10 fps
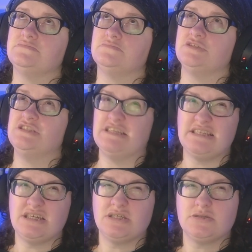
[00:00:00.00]

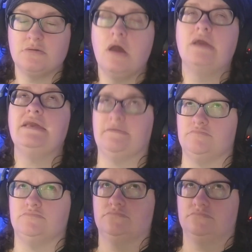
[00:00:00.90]
Odysseus? Yeah.
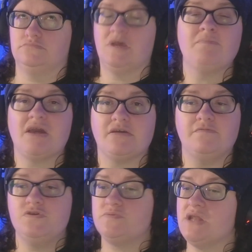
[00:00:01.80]
I'm getting
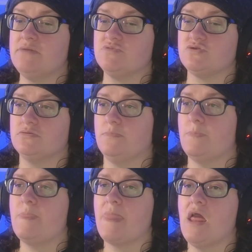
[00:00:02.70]
confused with names.
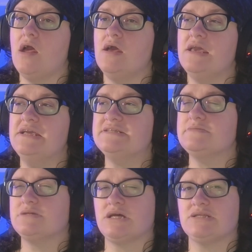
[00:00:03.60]
He
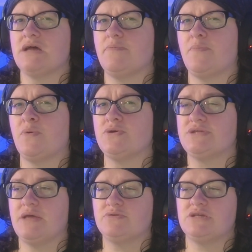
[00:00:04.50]
seems like the type of
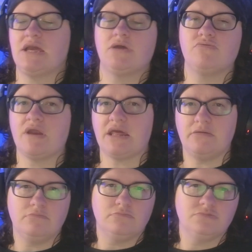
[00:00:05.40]
person that would take credit
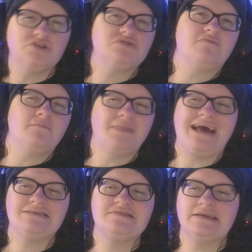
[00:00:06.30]
just from
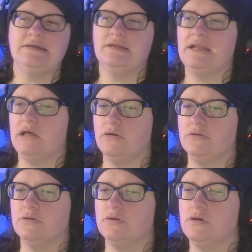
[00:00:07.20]
that scene
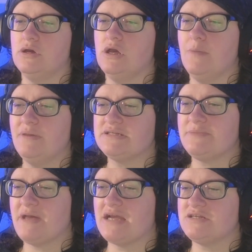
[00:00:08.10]
alone. Picks
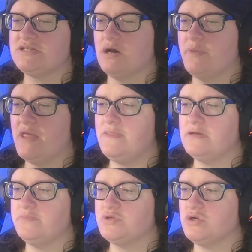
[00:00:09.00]
up Hector's helmet and then
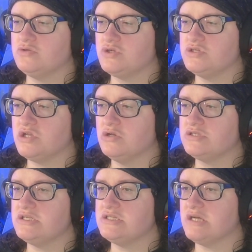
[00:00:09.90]
the patrol turns and
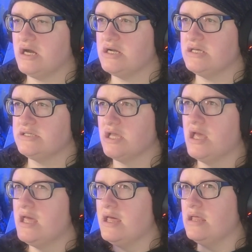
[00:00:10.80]
looks at the TARDIS.
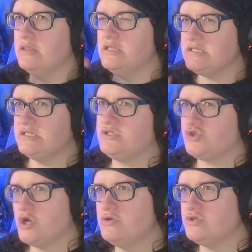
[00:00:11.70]
This is
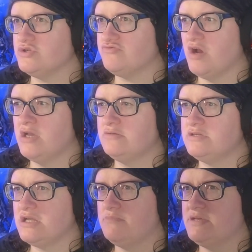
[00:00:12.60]
Trojans, right?
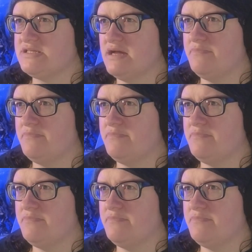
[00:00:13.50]
Did I miss that part?